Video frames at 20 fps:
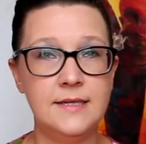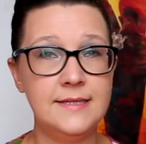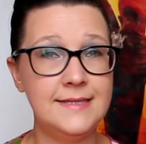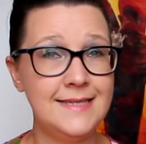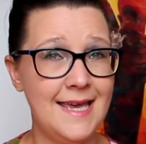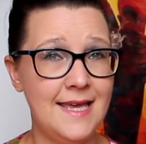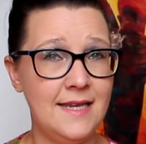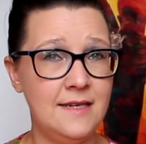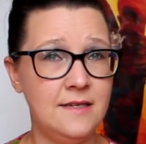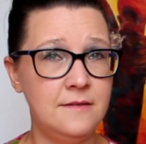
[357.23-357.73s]

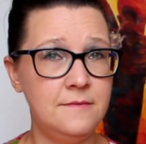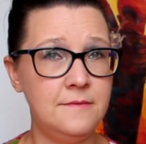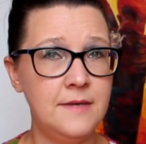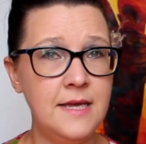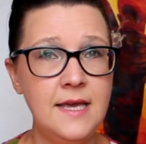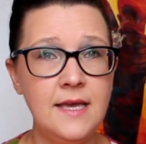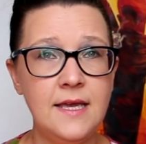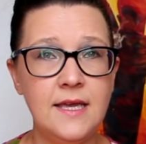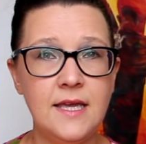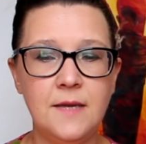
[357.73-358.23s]
Ten,
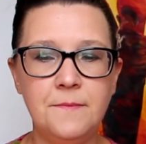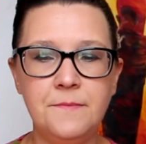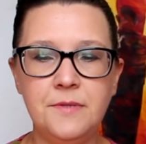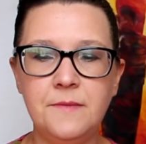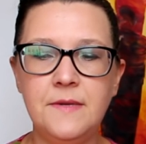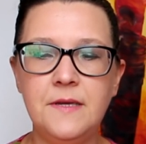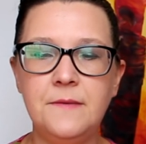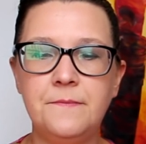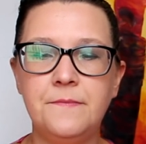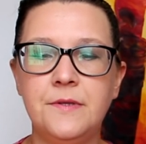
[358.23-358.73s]

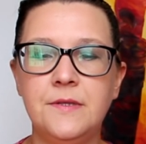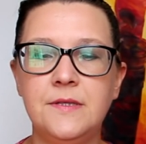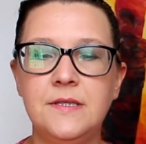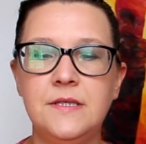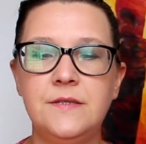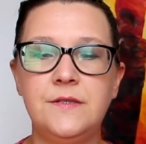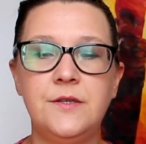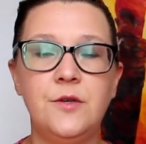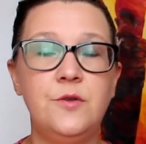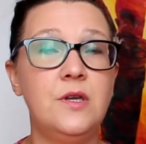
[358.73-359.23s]
implement
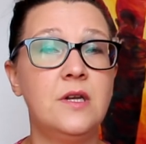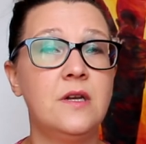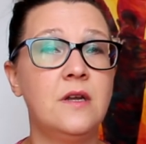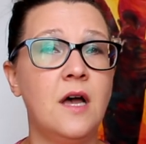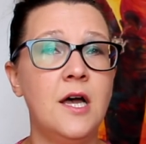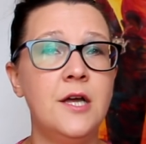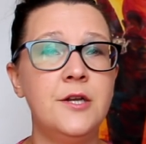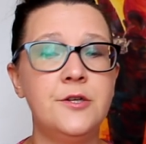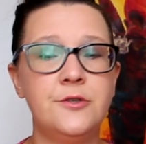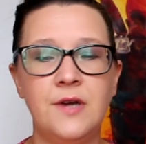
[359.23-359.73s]
police union
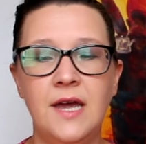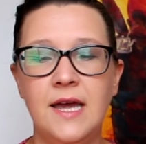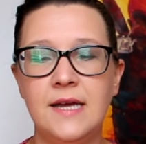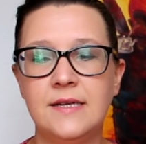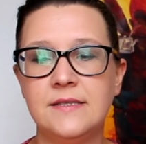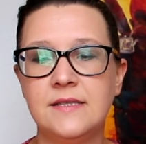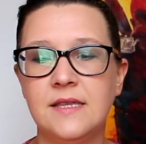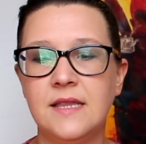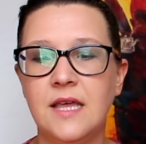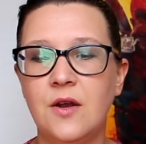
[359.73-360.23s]

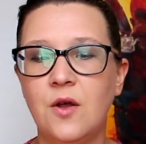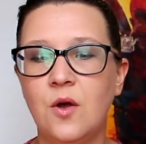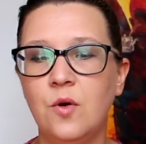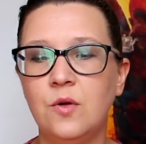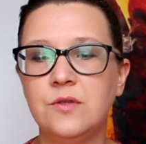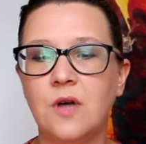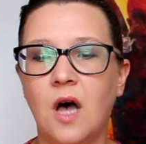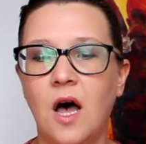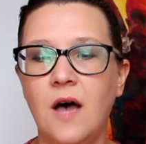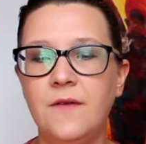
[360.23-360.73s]
contracts that
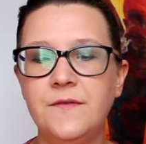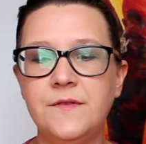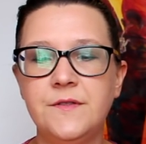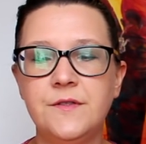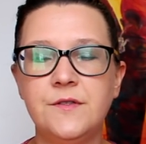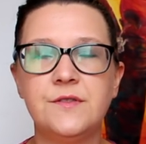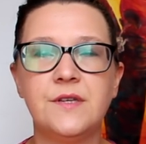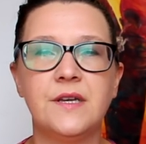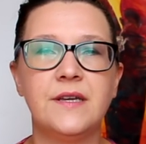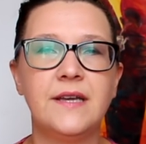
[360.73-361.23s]
hold
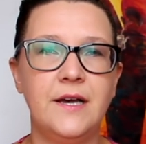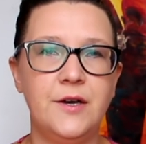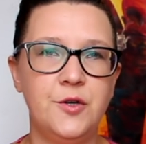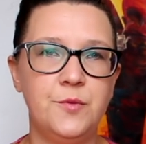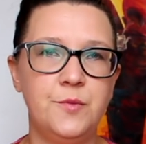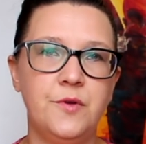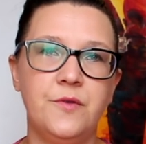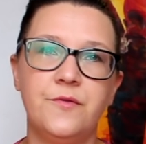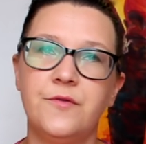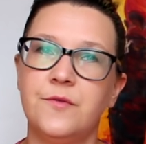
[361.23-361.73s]
officers
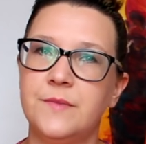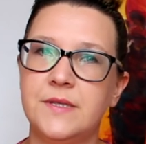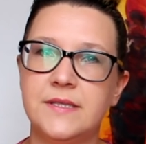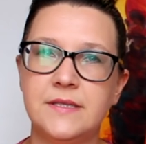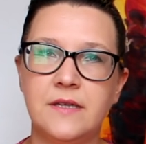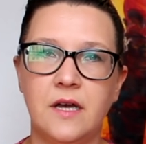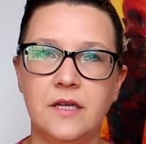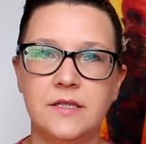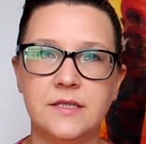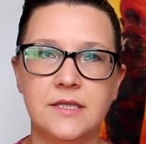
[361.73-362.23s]
accountable for
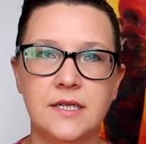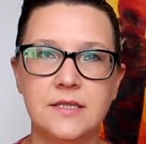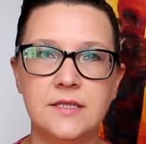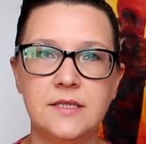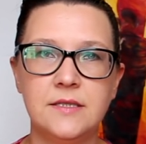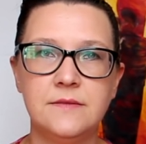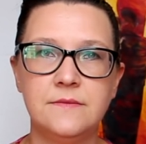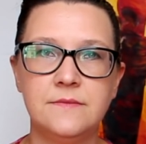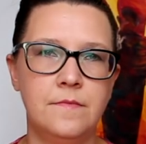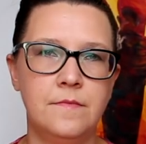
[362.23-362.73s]
misconduct.